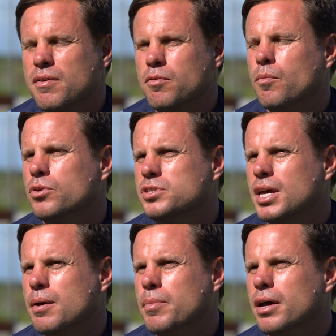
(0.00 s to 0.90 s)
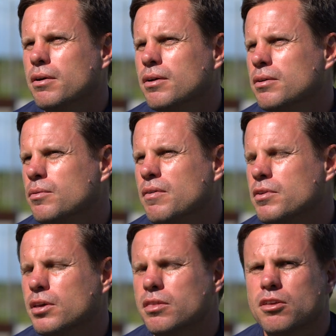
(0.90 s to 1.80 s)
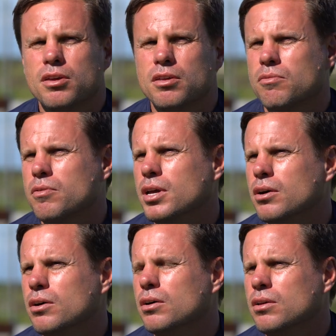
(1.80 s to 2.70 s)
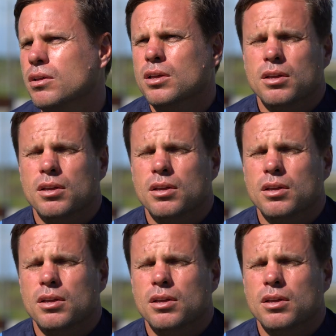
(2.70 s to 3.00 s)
Everyone wants to get better, whether you're 33 or,